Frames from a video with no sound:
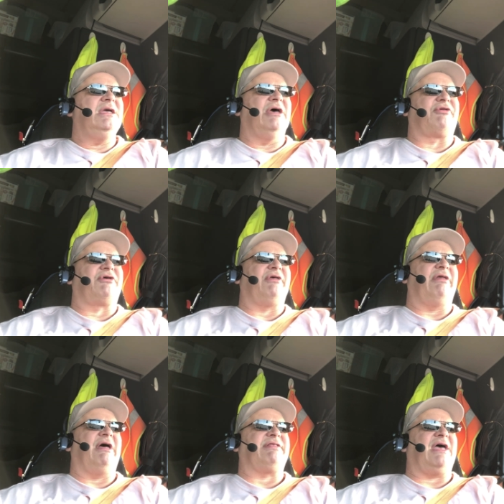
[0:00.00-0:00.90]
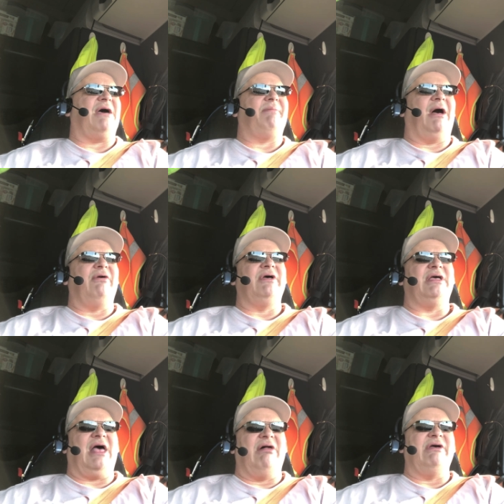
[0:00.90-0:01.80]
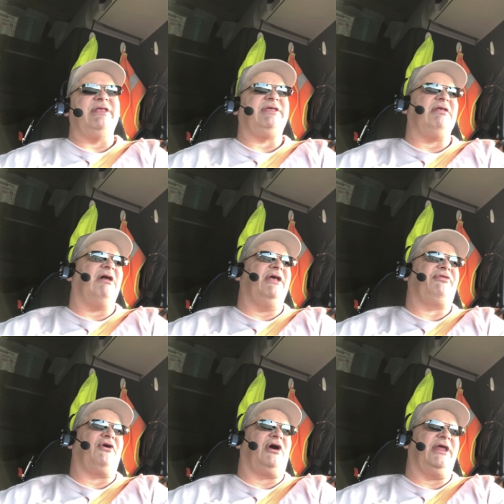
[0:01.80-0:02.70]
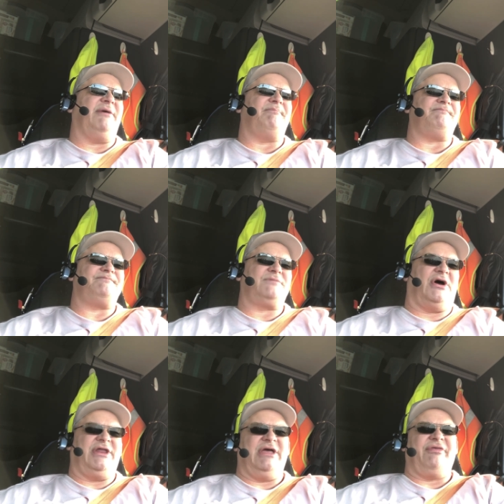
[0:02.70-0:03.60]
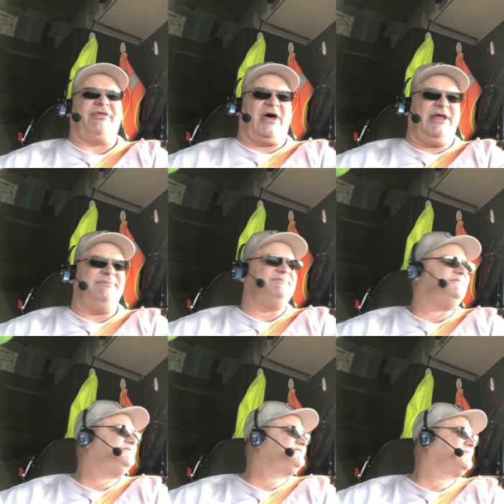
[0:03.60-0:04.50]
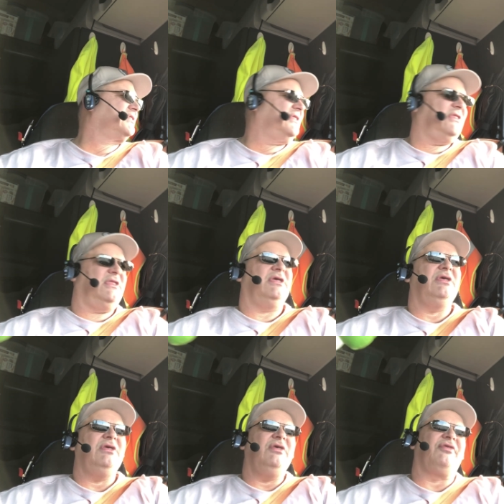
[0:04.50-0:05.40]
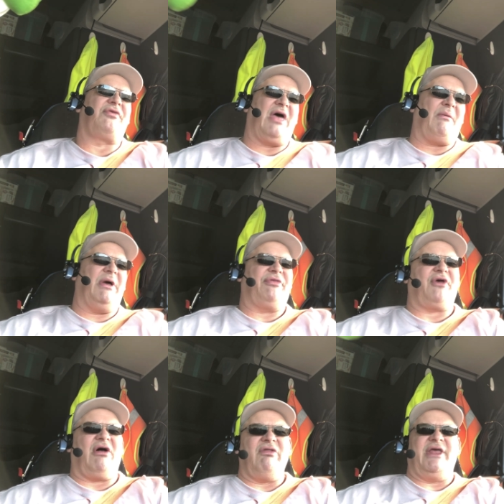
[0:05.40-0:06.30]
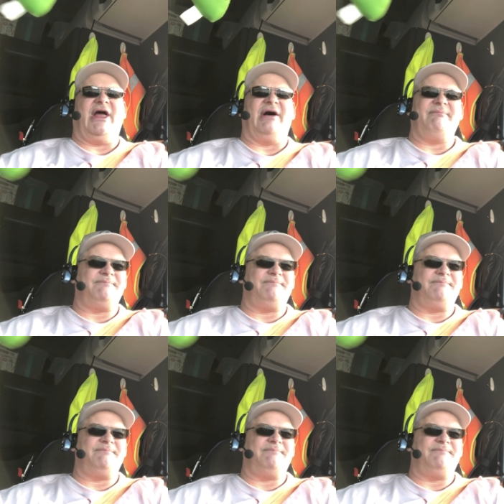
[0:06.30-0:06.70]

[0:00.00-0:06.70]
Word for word: Is because I'd like to have the LED lights on it, on the inside. So that way it's all lit up.